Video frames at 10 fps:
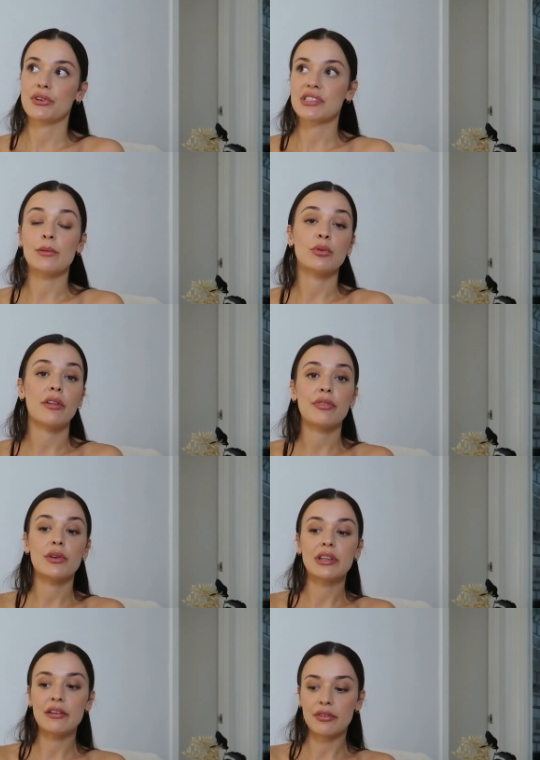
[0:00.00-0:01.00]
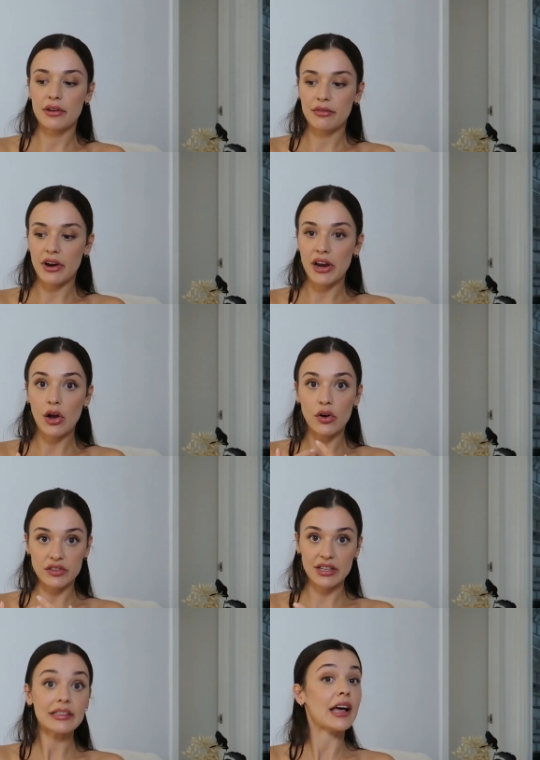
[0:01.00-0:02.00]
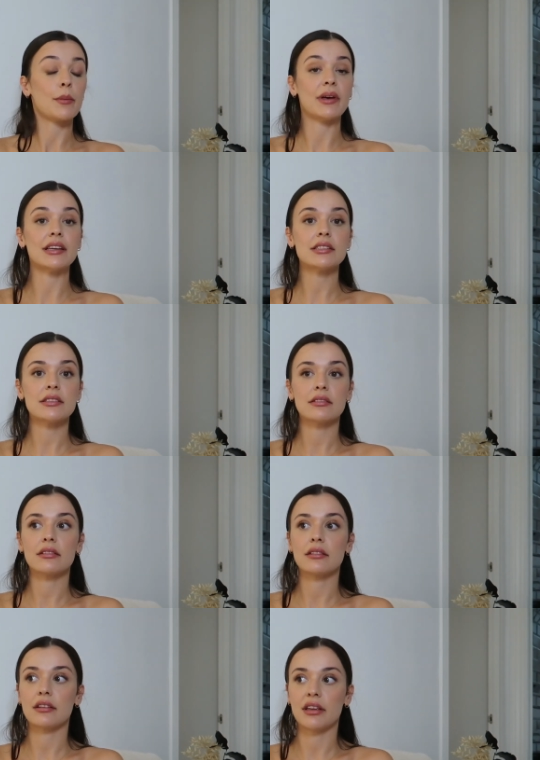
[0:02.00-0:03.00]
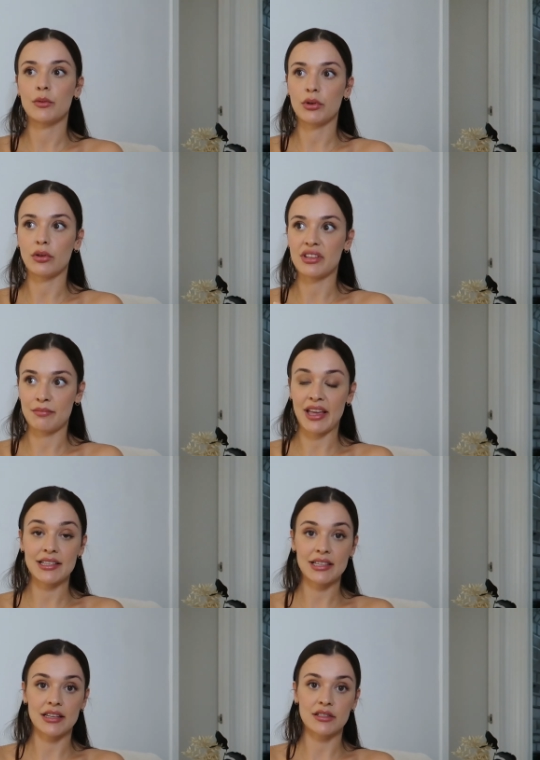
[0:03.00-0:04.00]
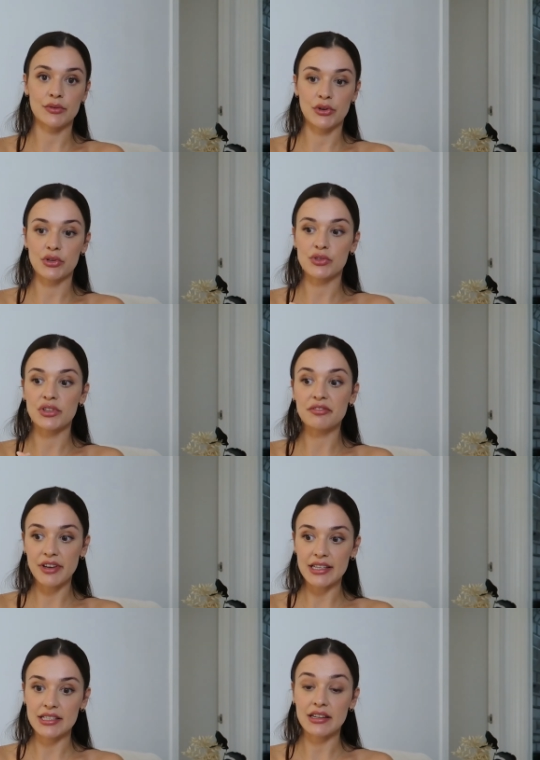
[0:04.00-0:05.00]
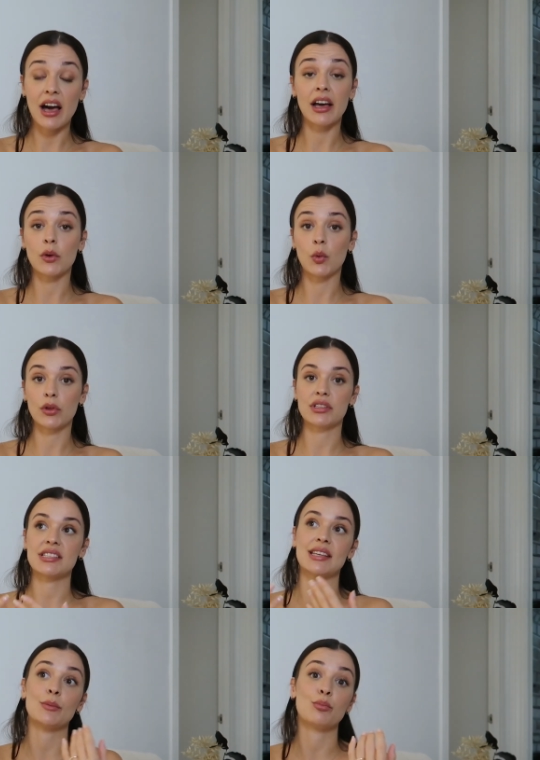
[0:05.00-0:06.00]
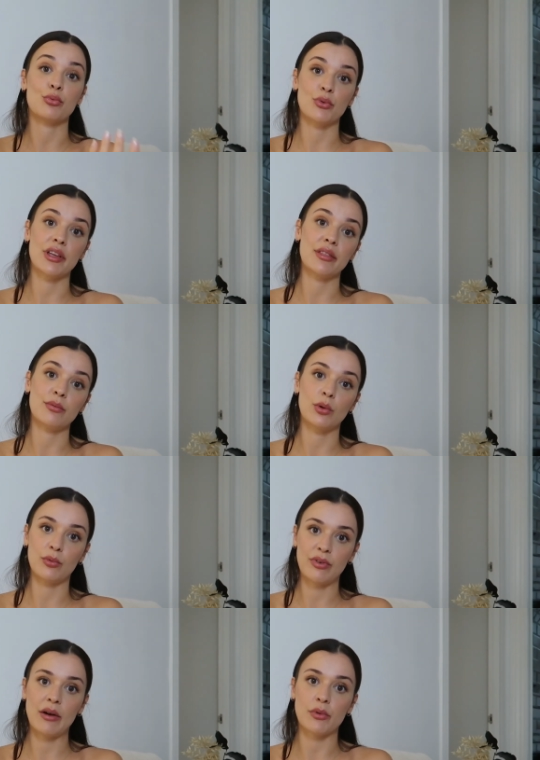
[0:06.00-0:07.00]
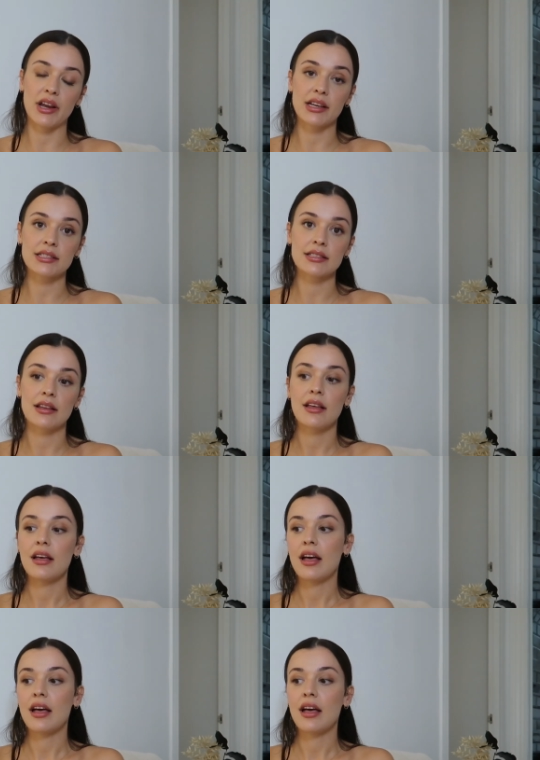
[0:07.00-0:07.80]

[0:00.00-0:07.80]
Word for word: For example, if you live in a very hot climate, it would only make sense for you to invest in high quality, breathable fabrics